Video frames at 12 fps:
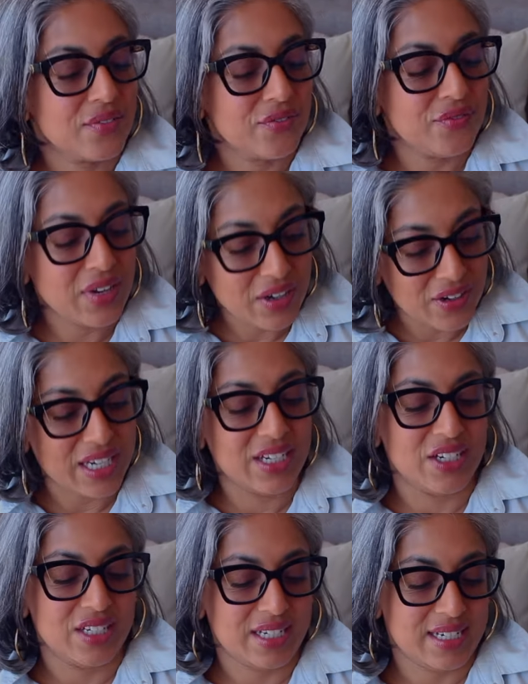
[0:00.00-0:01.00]
very
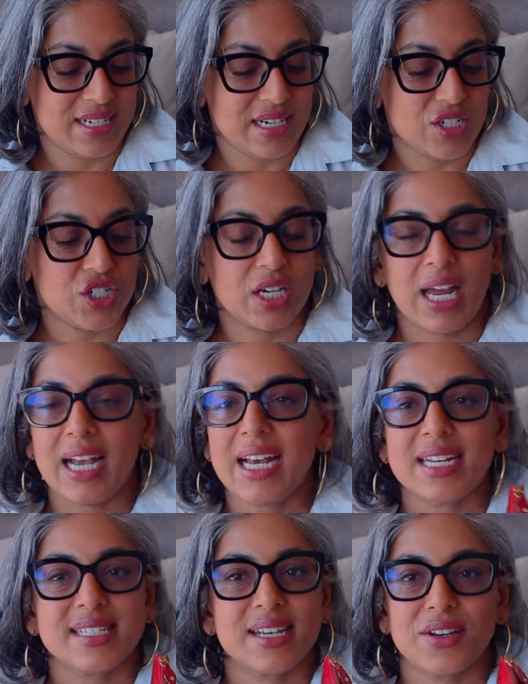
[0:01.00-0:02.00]
good condition. I
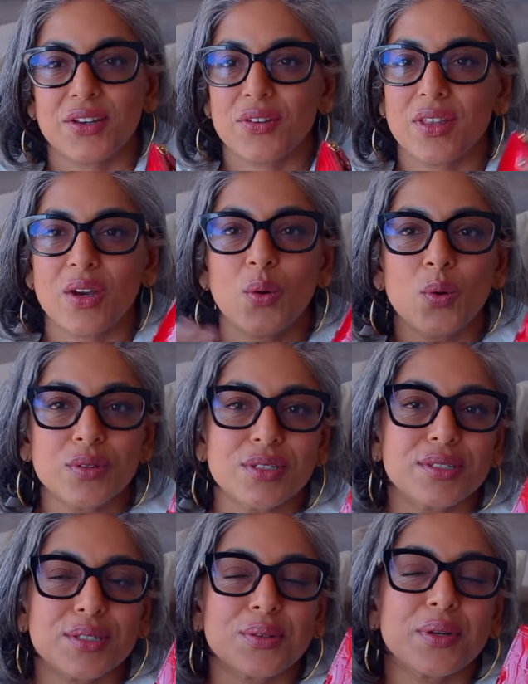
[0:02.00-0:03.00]
gotta tell you, the
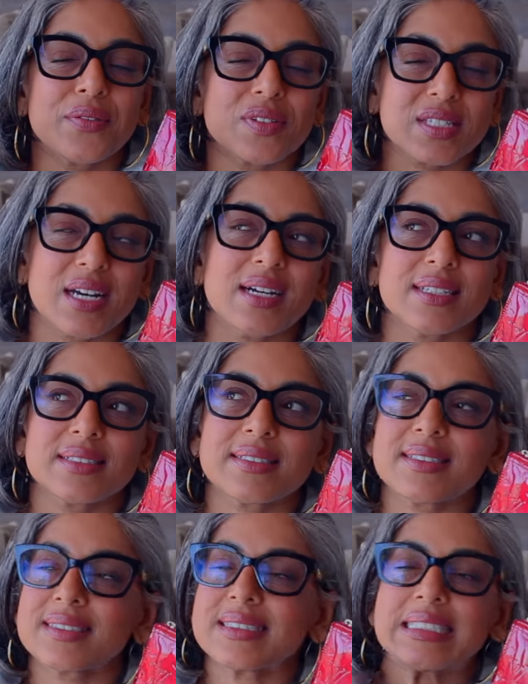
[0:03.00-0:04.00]
older Louis
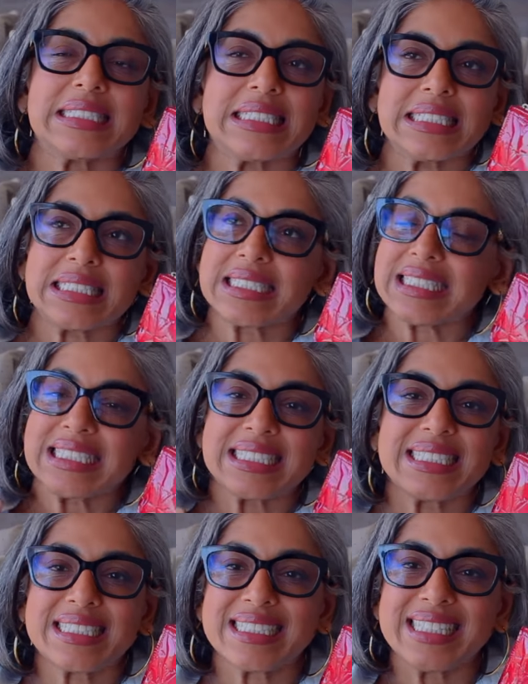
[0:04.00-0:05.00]
Vuittons,
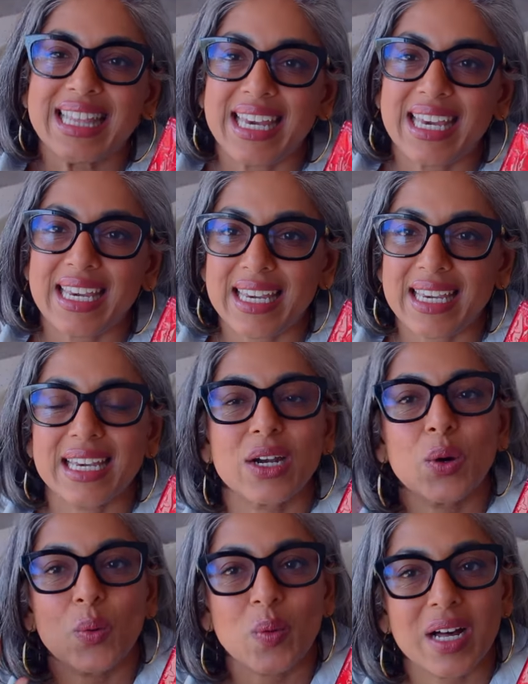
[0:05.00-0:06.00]
the
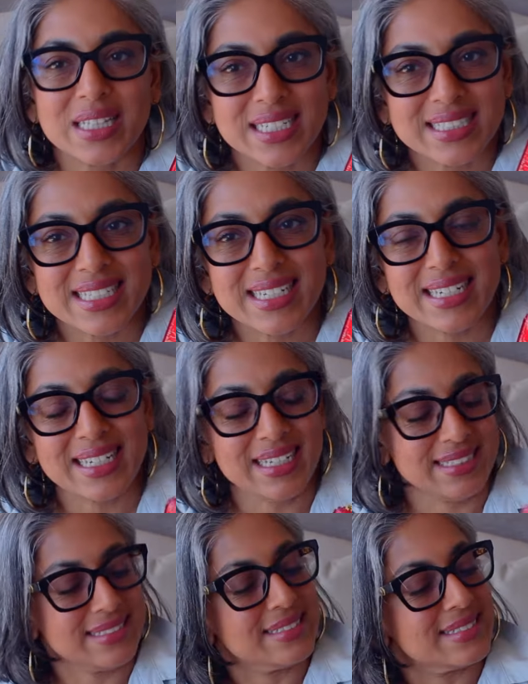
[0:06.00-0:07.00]

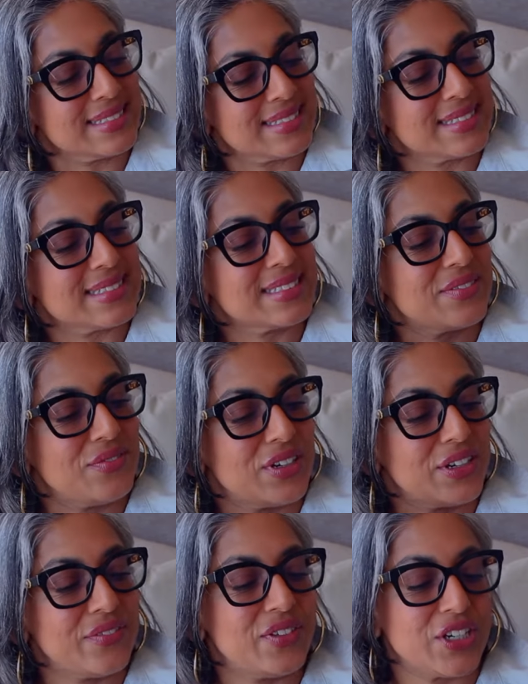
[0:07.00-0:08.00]
quality,
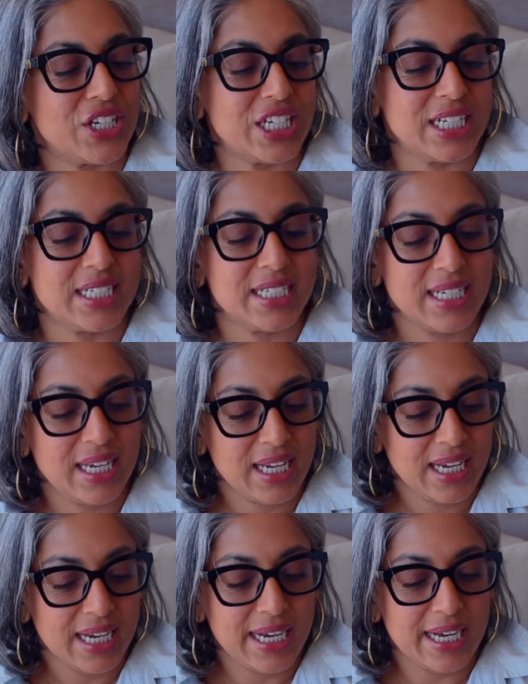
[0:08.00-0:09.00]
very, very good.
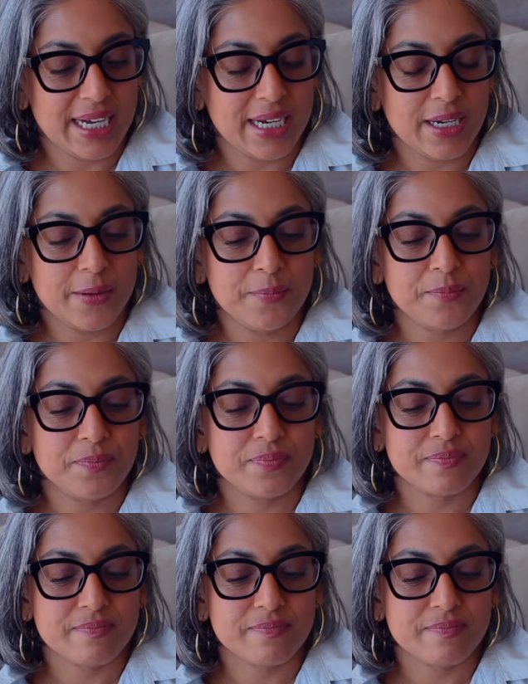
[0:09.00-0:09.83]
So